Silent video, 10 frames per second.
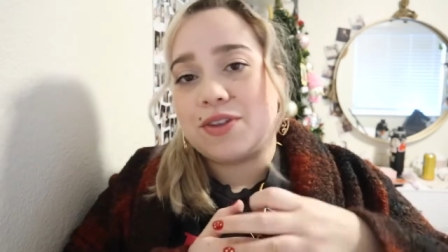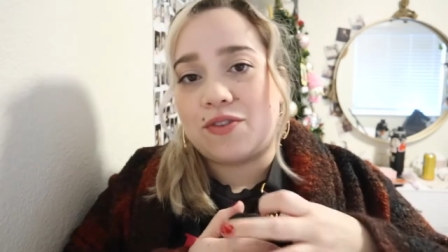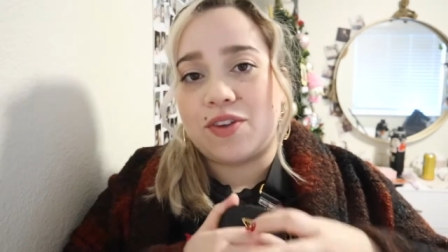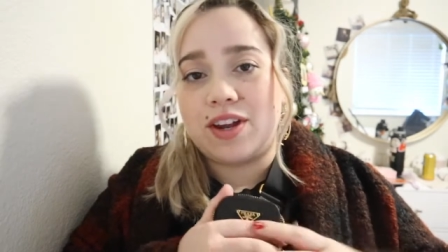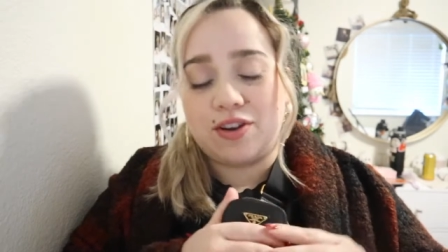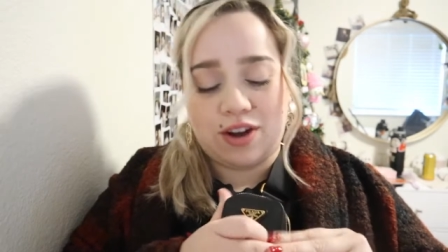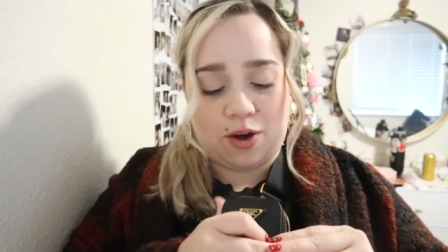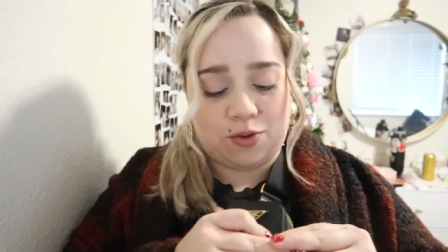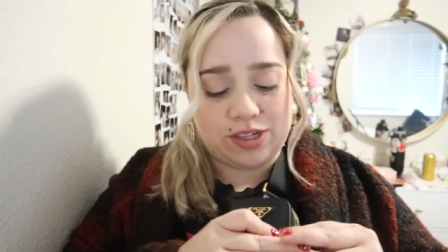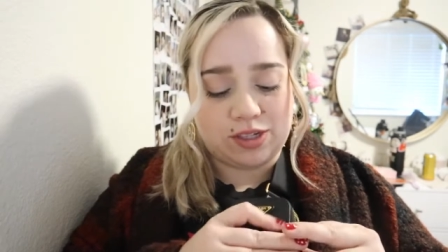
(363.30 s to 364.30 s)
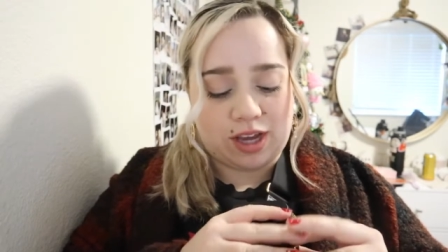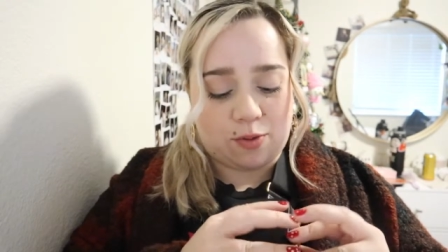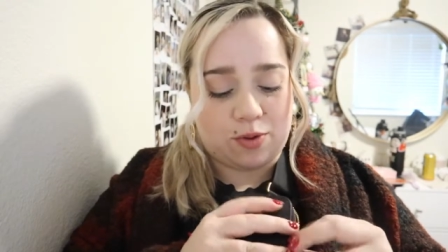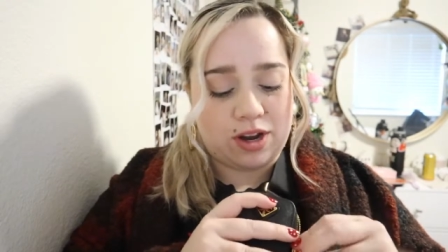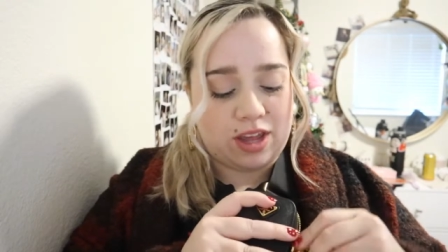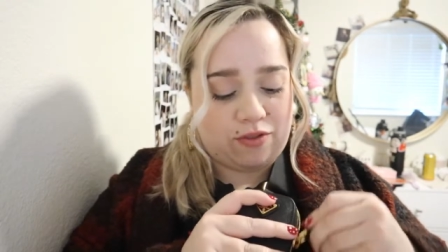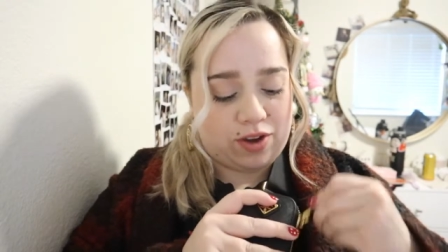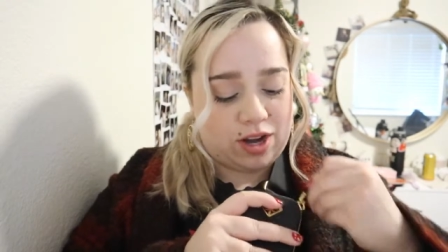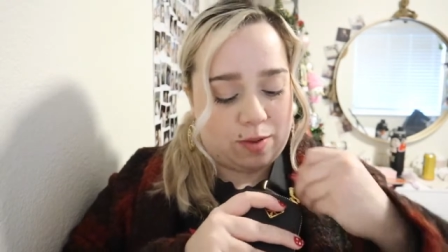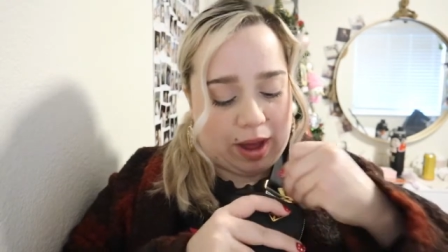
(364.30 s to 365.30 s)
really fit in here? No. This is like, what did they
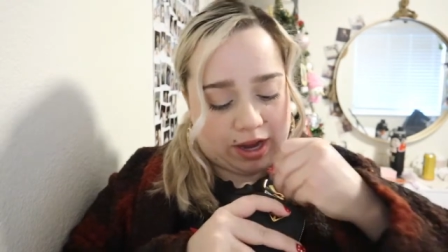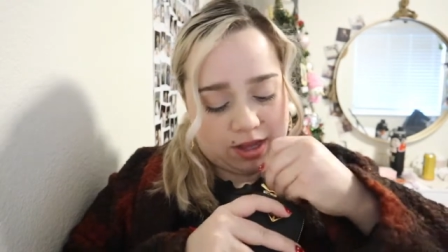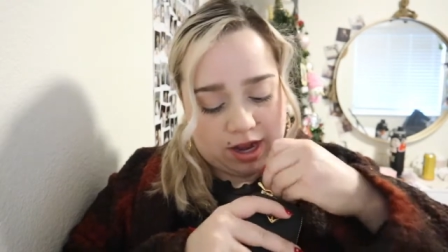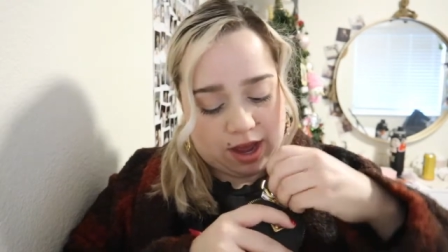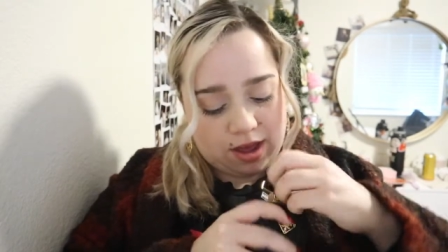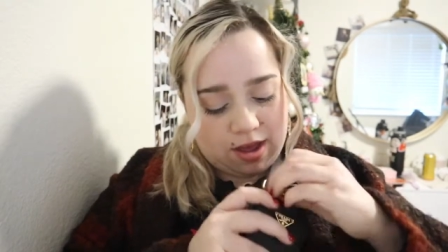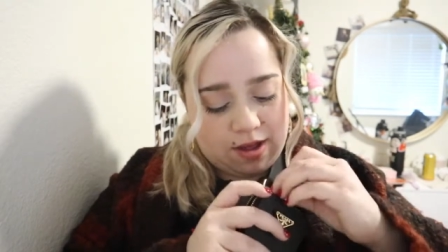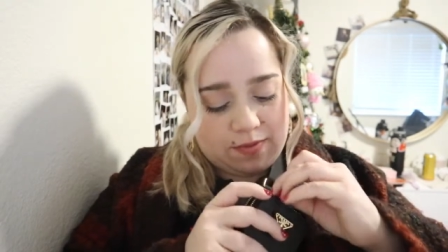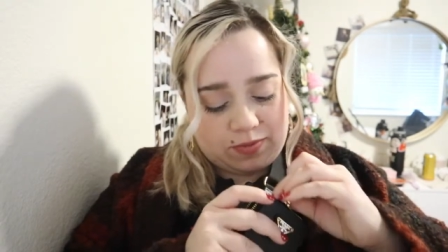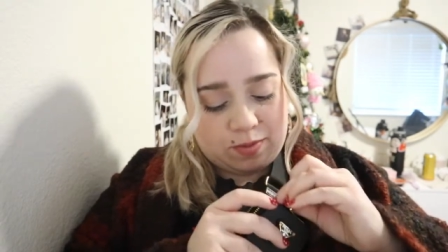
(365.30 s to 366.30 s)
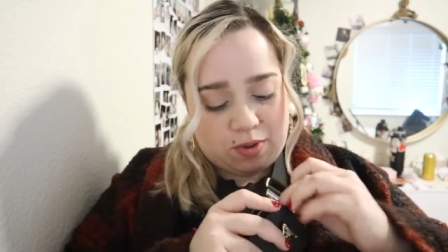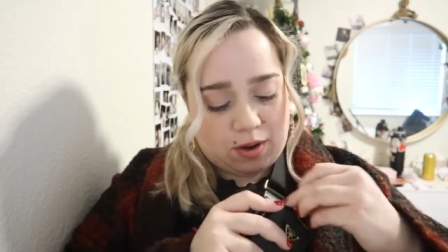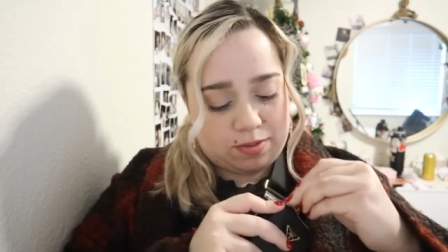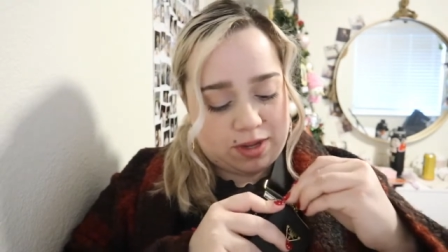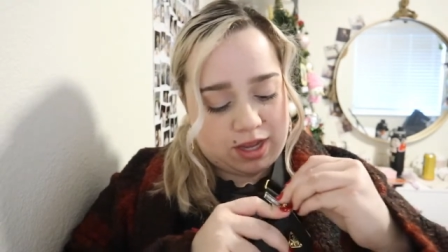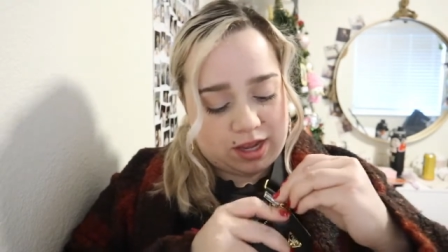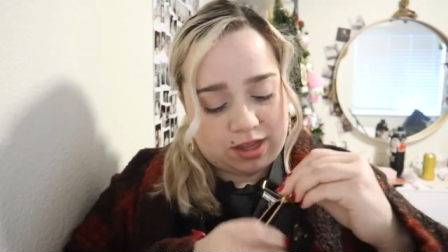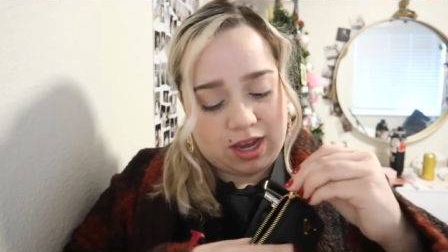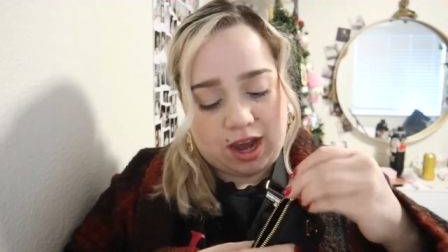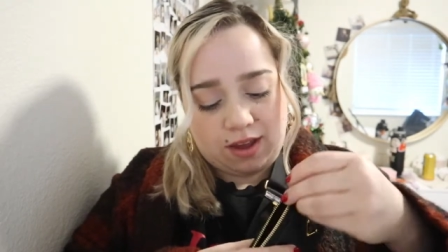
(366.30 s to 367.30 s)
fit in here back in the day? Probably like
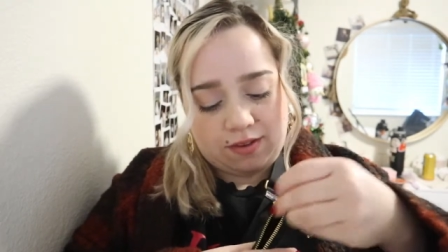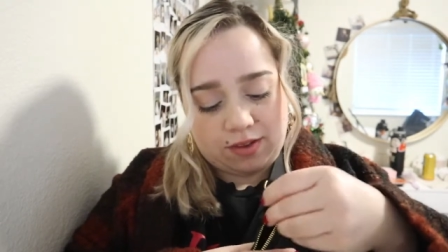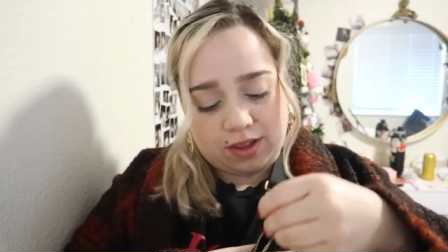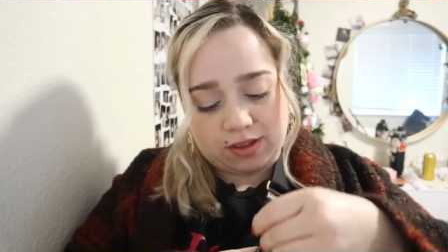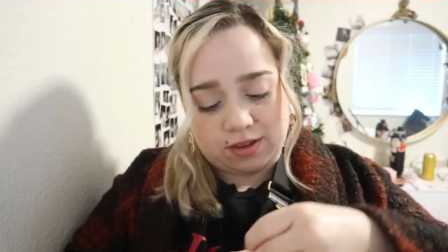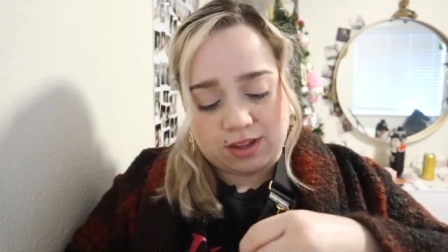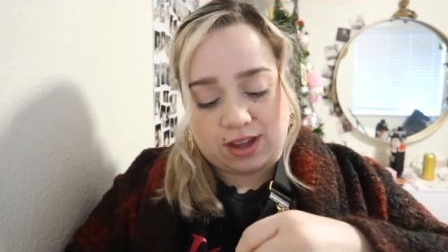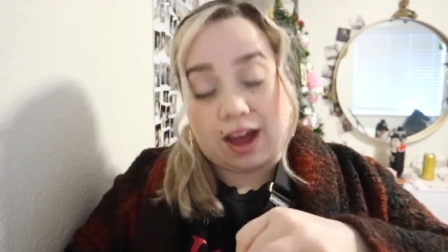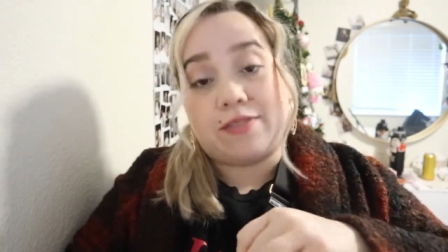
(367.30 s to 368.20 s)
the iPhone, the,